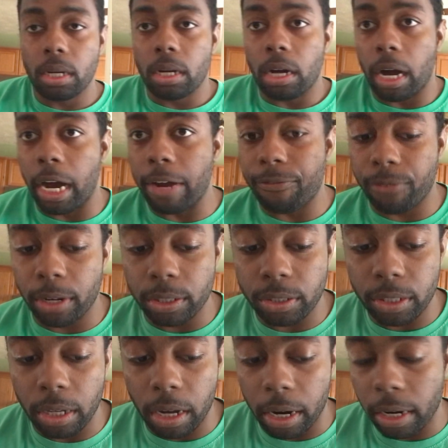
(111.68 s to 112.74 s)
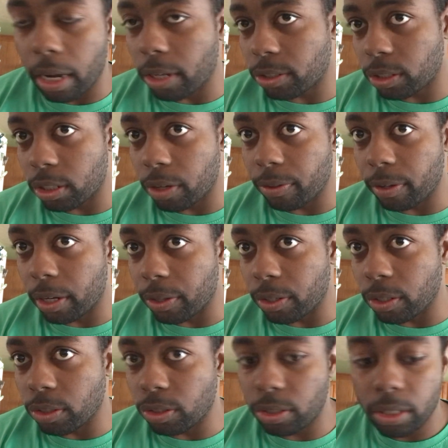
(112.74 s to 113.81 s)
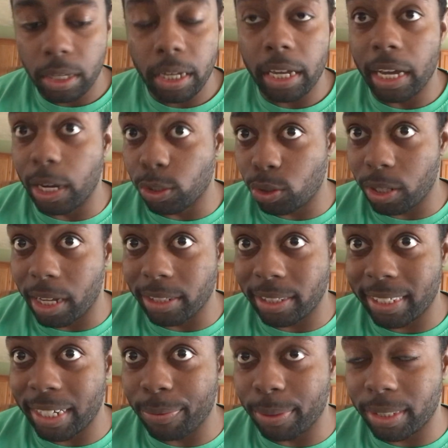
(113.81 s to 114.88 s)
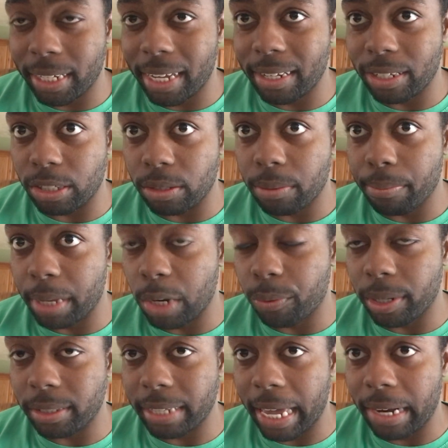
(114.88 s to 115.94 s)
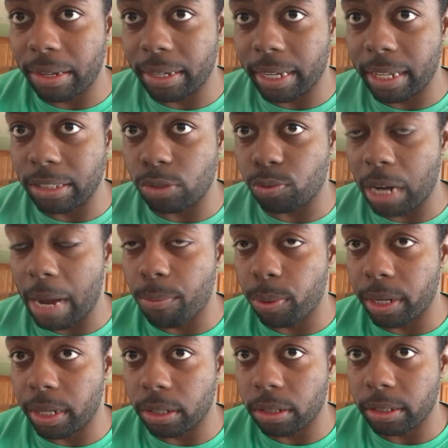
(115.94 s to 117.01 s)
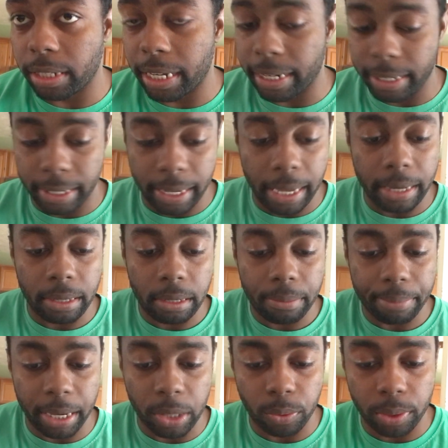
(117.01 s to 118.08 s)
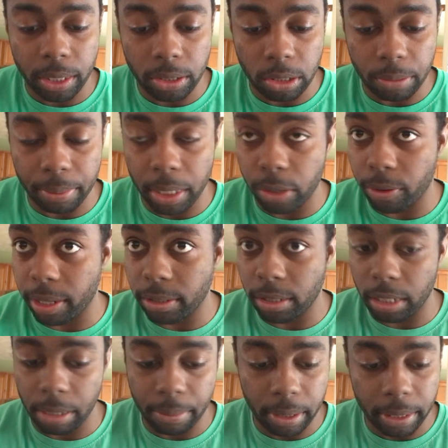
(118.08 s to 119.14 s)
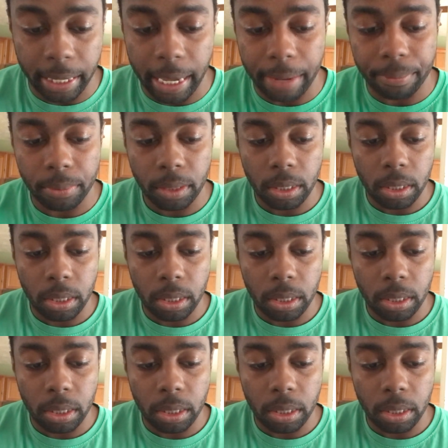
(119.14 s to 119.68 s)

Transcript: All right, also, another news. Israel Adesanya retained his middleweight title against Rob Whittaker yet again, by the way. So, big congrats to him on that.